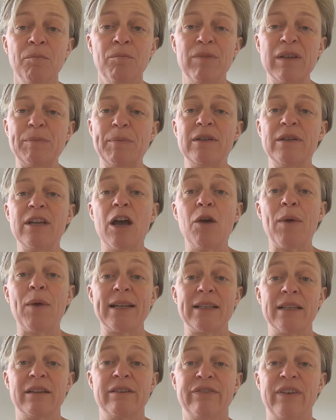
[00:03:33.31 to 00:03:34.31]
There's been no
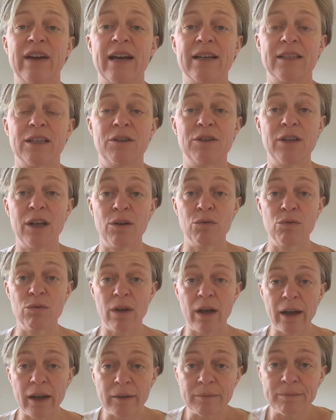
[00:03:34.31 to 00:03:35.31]
added fat, so
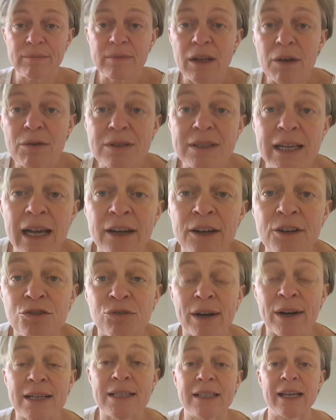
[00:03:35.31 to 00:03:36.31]
no salad
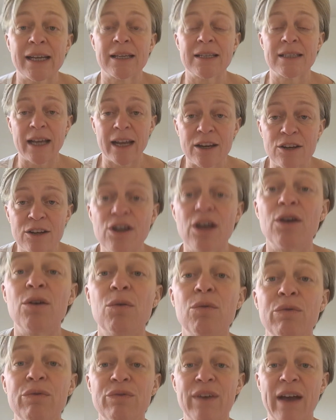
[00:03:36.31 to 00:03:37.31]
dressings and
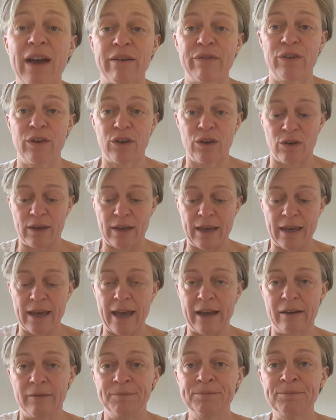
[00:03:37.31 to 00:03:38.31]
no fat for cooking in.